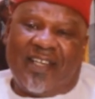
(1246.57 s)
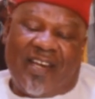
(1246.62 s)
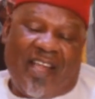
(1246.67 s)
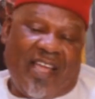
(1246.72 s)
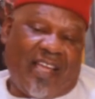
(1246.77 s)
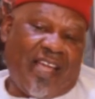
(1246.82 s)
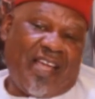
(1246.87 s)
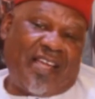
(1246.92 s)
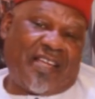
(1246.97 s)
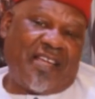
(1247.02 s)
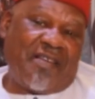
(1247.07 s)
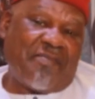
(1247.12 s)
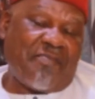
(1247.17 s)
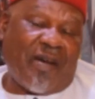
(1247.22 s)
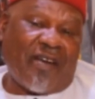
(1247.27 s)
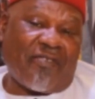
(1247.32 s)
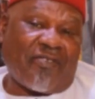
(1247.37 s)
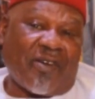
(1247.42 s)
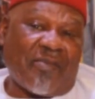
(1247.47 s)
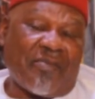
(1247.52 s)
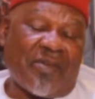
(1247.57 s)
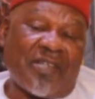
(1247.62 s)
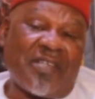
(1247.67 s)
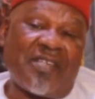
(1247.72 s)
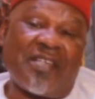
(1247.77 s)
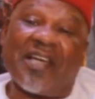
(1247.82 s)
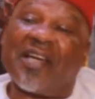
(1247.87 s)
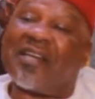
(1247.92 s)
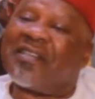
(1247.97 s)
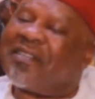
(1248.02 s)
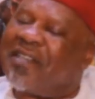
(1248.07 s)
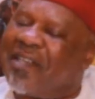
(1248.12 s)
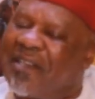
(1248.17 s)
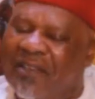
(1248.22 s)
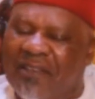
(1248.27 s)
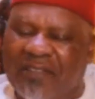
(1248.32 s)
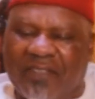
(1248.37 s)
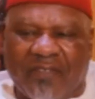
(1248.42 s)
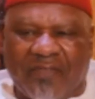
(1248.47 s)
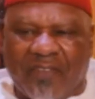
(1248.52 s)
Like I came back from India, there are
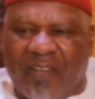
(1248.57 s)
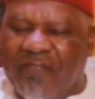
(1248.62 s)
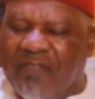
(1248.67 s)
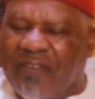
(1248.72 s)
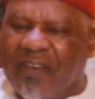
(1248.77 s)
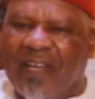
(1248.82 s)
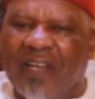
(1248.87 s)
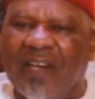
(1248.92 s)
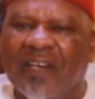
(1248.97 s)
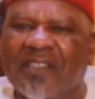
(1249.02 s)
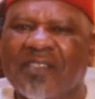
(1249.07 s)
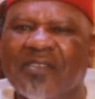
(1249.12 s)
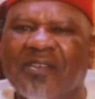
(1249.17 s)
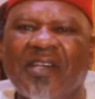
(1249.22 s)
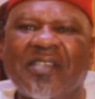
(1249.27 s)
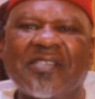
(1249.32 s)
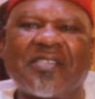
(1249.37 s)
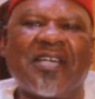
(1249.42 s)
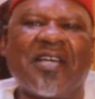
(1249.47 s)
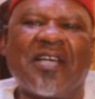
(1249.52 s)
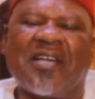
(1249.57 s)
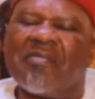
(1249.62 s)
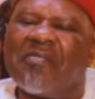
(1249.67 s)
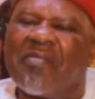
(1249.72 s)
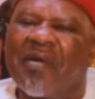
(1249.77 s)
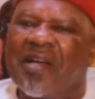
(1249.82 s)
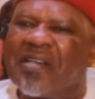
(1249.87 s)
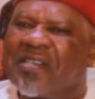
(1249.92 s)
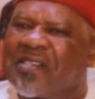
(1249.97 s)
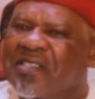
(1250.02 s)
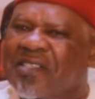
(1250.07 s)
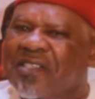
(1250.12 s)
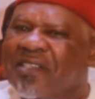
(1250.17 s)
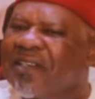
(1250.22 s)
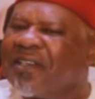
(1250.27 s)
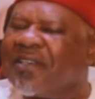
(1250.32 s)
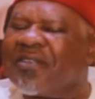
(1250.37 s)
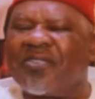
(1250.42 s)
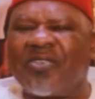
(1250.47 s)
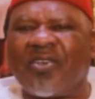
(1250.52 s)
a lot of African restaurants,
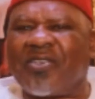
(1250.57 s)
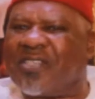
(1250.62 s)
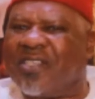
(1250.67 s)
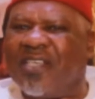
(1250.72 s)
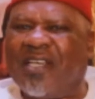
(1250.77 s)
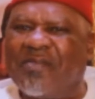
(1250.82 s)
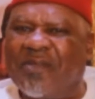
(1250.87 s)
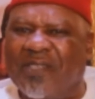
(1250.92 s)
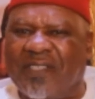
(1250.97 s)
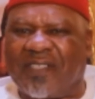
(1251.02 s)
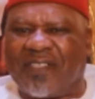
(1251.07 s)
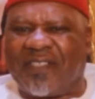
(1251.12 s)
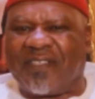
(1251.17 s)
Brazil, just name it.